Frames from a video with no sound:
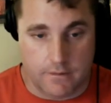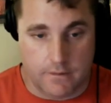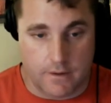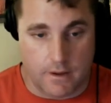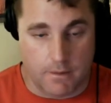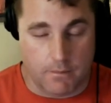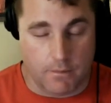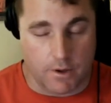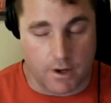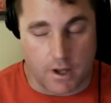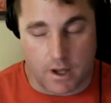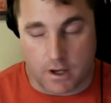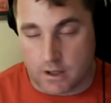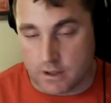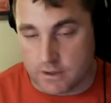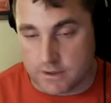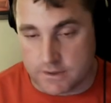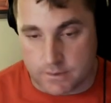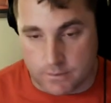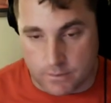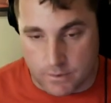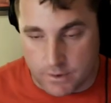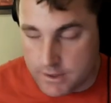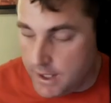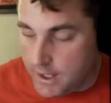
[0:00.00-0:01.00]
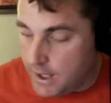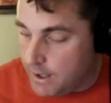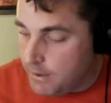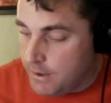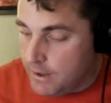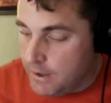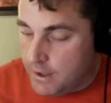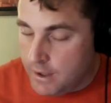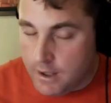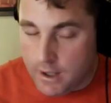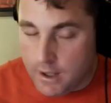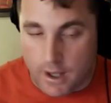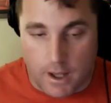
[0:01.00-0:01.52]
I'm going to knock on some wood now.
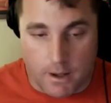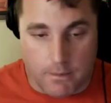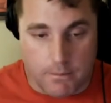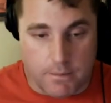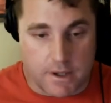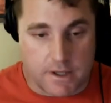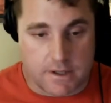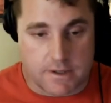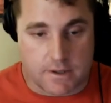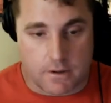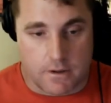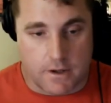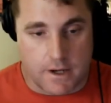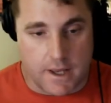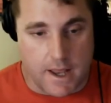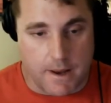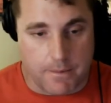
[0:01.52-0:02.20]
But it's already